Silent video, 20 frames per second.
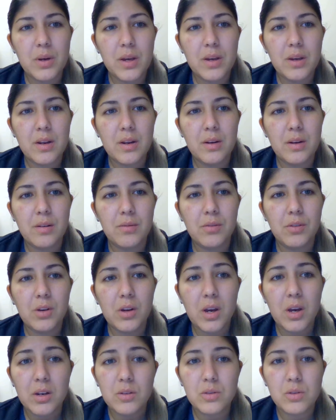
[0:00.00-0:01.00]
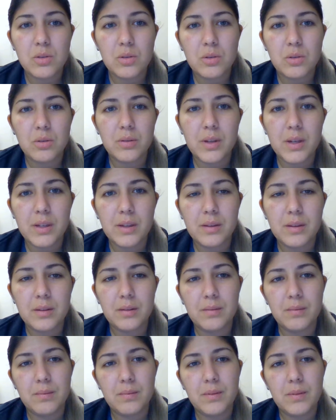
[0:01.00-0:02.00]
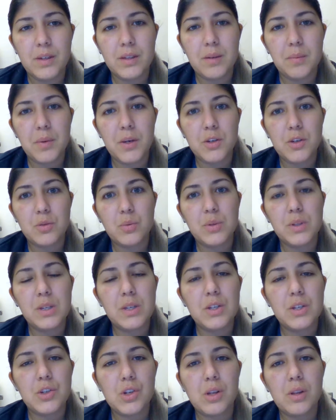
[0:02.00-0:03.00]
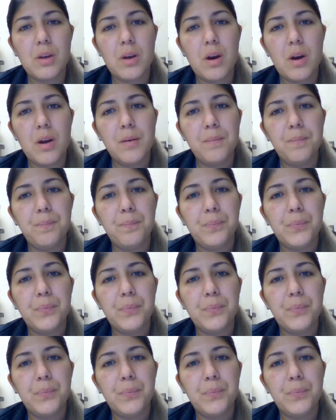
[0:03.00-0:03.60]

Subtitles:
and fluconazole that the patient was initially on.